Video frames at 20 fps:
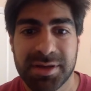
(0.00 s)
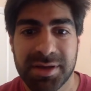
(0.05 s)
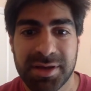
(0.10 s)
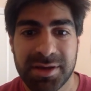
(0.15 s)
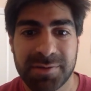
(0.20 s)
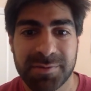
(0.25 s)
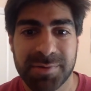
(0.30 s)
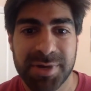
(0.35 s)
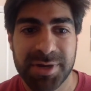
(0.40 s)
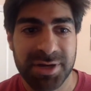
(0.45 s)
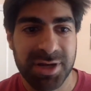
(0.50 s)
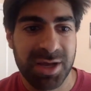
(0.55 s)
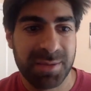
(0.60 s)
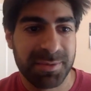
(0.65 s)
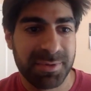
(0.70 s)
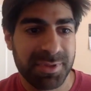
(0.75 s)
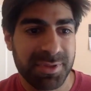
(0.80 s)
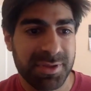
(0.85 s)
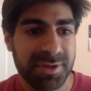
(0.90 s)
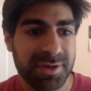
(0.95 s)

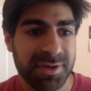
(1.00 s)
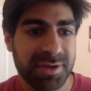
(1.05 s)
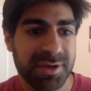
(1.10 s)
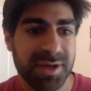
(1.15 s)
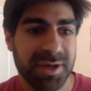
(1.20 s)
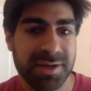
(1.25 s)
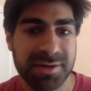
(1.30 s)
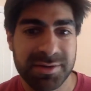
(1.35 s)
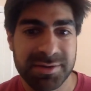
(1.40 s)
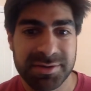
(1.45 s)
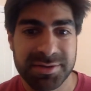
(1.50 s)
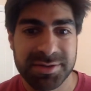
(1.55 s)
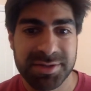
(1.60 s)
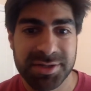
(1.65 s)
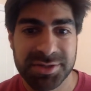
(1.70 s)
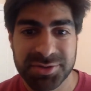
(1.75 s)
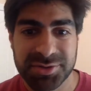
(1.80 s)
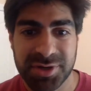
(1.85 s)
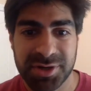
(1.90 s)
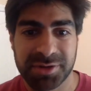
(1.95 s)
retinopathy and
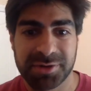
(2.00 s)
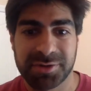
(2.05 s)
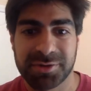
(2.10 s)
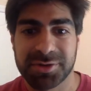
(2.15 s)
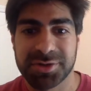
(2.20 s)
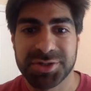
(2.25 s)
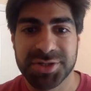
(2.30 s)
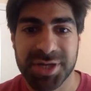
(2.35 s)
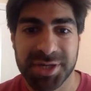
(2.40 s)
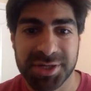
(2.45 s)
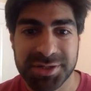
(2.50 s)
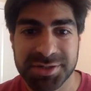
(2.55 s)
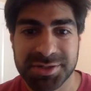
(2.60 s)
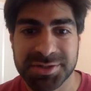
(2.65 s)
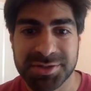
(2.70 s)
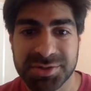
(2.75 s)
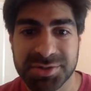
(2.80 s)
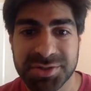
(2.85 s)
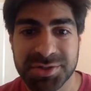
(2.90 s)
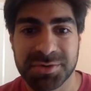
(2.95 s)
intraocular
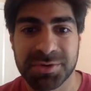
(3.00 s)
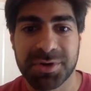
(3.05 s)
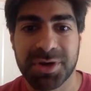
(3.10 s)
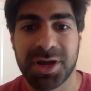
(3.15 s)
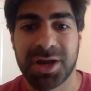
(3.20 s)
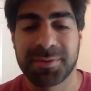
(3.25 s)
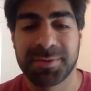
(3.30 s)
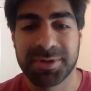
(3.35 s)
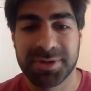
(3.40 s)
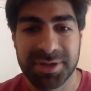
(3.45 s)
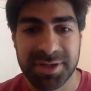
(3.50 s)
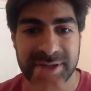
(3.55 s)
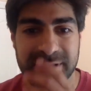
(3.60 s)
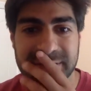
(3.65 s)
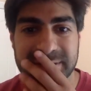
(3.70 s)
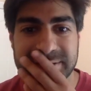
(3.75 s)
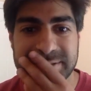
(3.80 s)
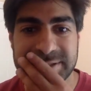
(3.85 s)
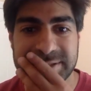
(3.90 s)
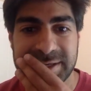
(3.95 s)
injections are so common that